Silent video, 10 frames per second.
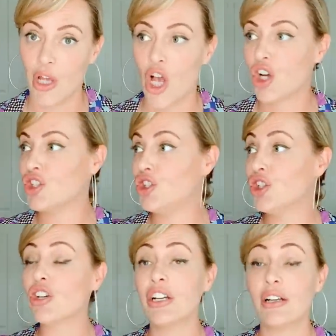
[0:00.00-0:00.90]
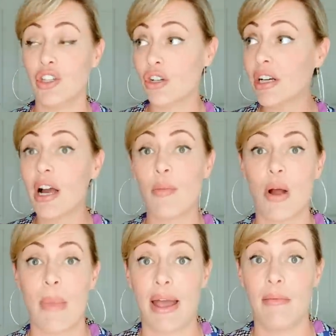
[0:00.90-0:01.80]
because you're gonna you're gonna come
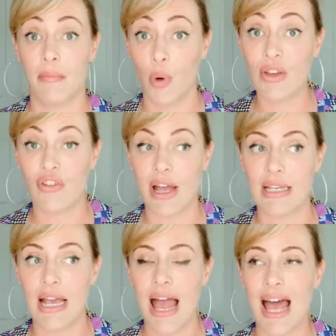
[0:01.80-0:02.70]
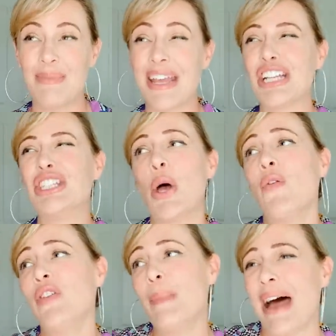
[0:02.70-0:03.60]
around my boyfriend and be like,
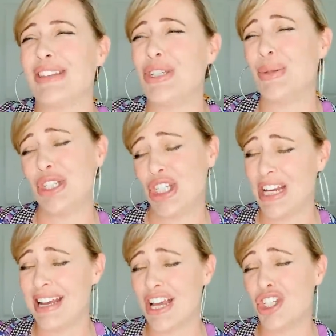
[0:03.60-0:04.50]
don't feel bad that you cheated.